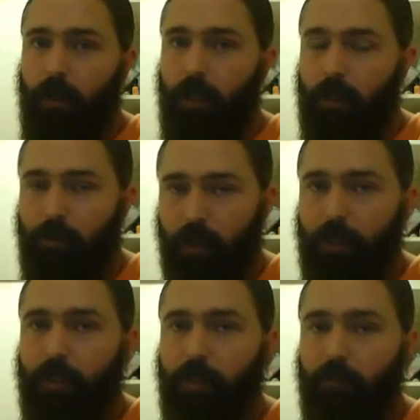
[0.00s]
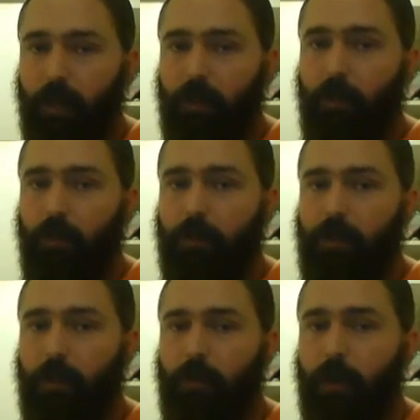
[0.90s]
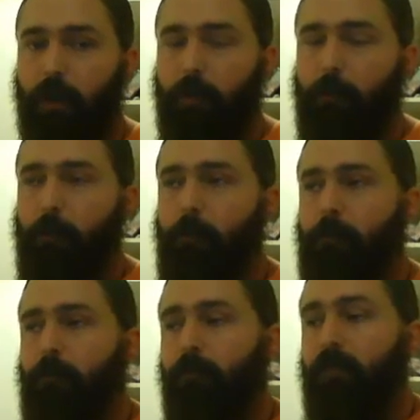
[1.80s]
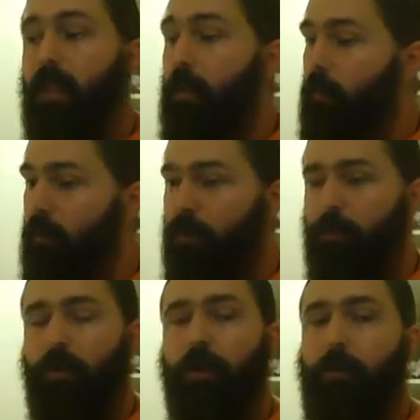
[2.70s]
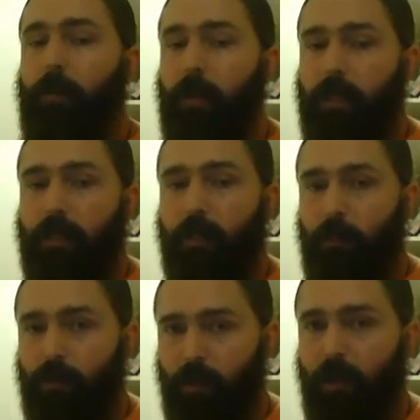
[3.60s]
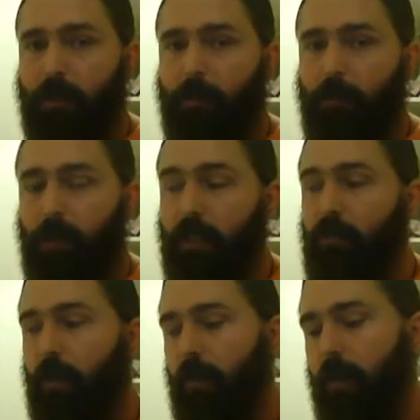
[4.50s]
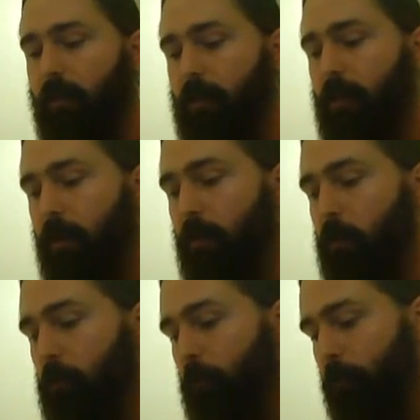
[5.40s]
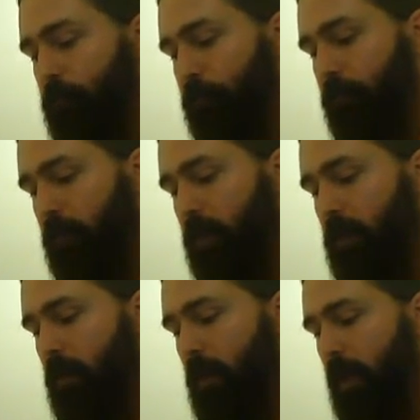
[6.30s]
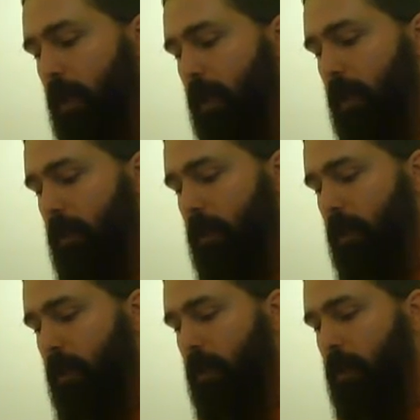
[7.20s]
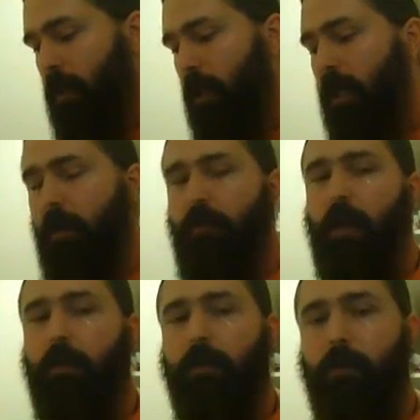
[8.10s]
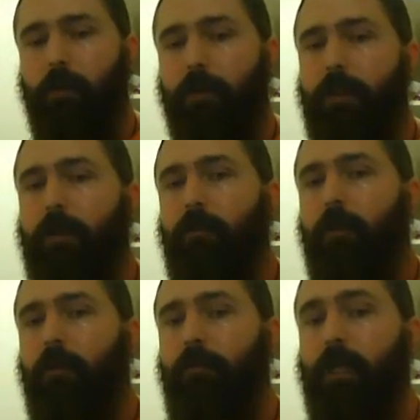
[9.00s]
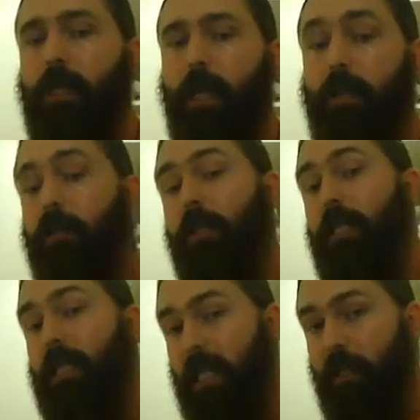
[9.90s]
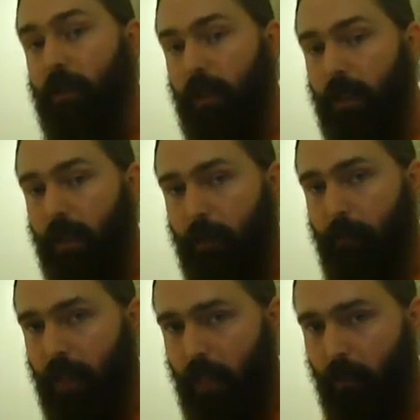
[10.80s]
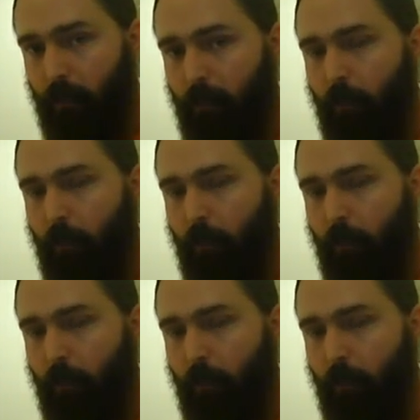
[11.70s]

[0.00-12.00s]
in the direction of my goals, okay? In order to put up the biggest numbers possible, that's what I would have to do. And I have health goals that involve being actually leaner than I am now.